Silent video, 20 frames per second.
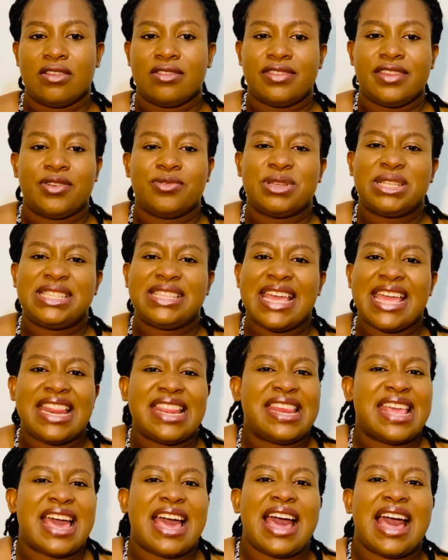They will stay in
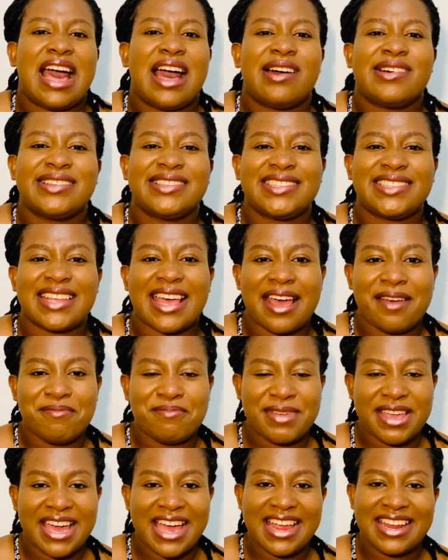their house and
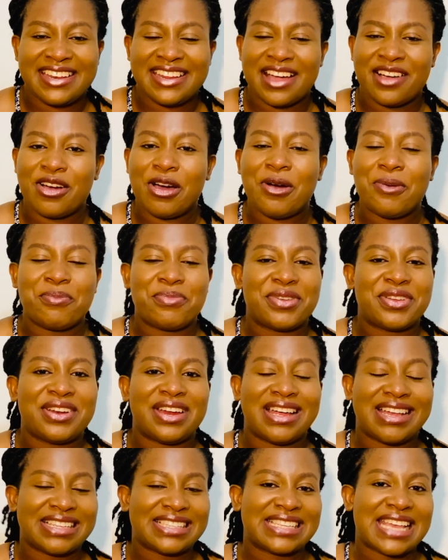behind their
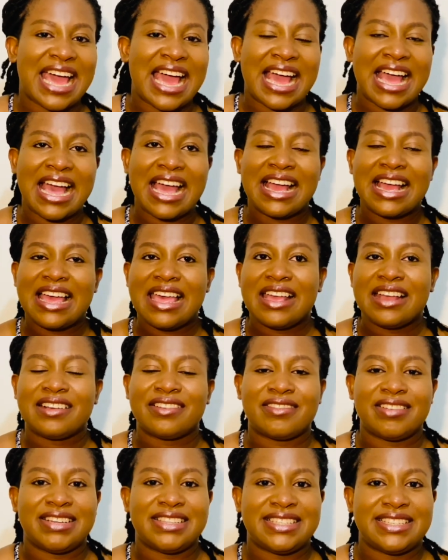computers and
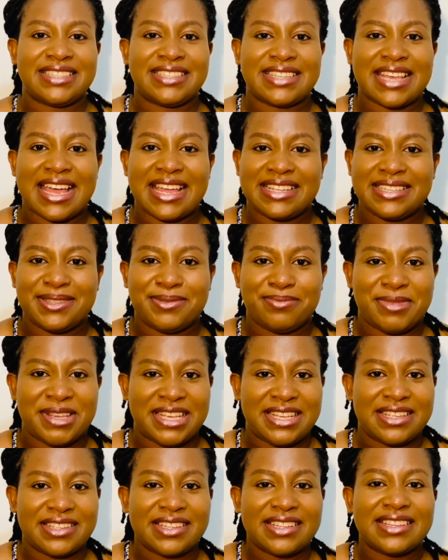criticize me.
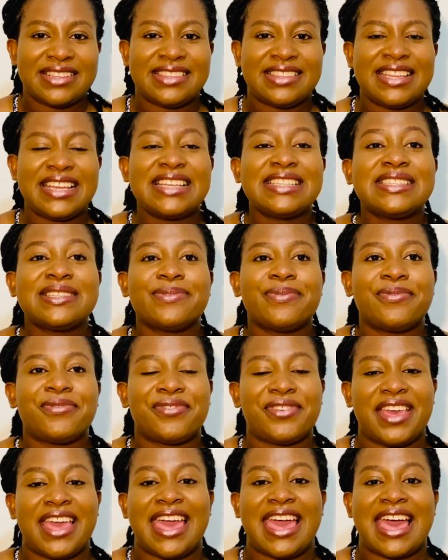This
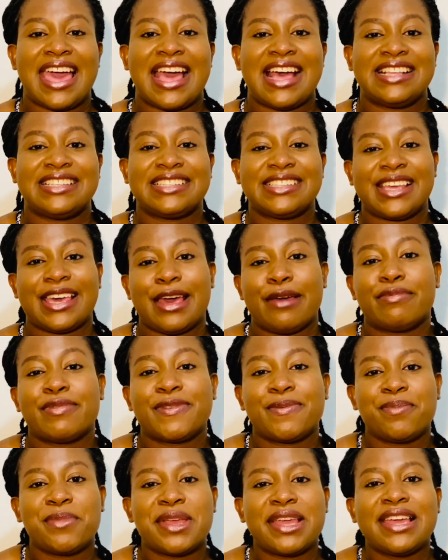fear has kept
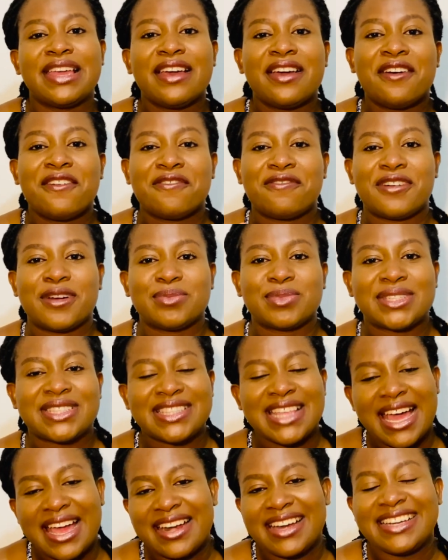me from
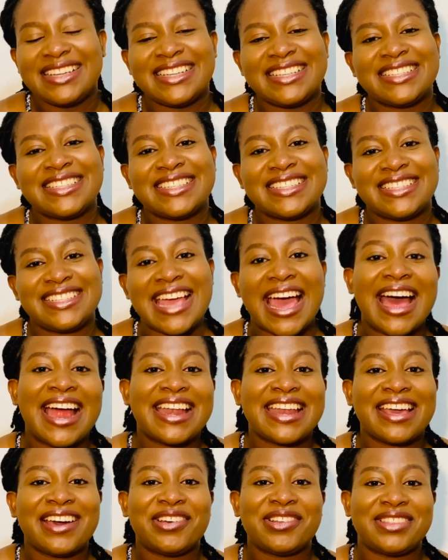starting this
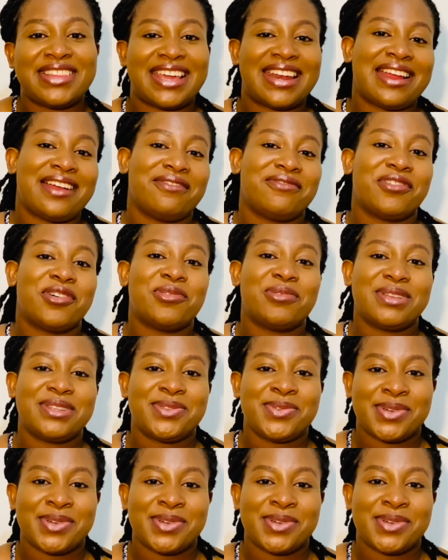channel that I've always